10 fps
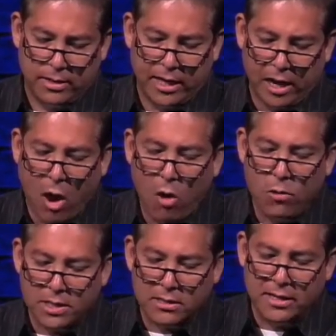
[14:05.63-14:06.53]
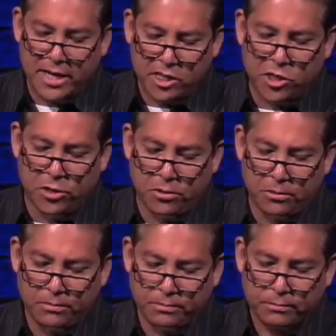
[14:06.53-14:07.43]
It always leads
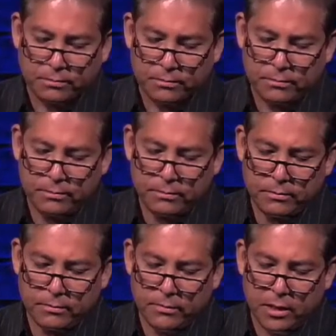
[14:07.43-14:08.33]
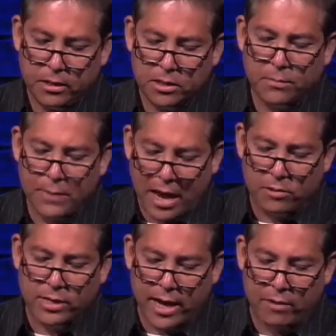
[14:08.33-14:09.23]
you to
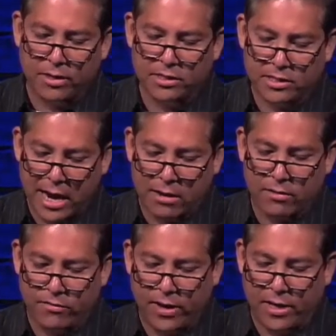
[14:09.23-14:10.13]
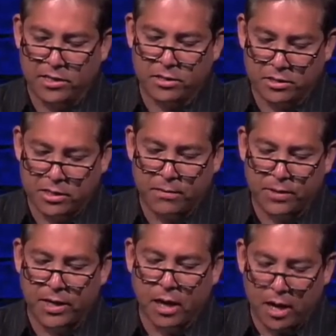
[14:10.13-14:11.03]
bow down and sacrifice to
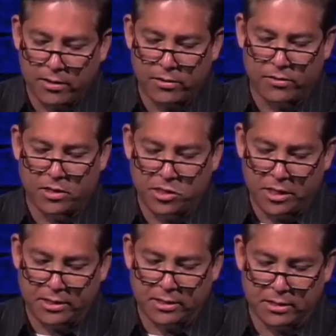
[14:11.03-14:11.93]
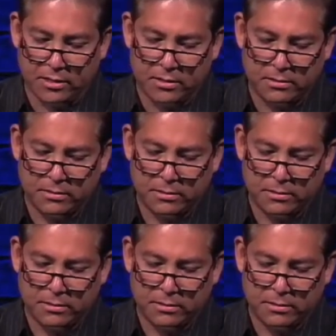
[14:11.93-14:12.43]
something other than Jesus.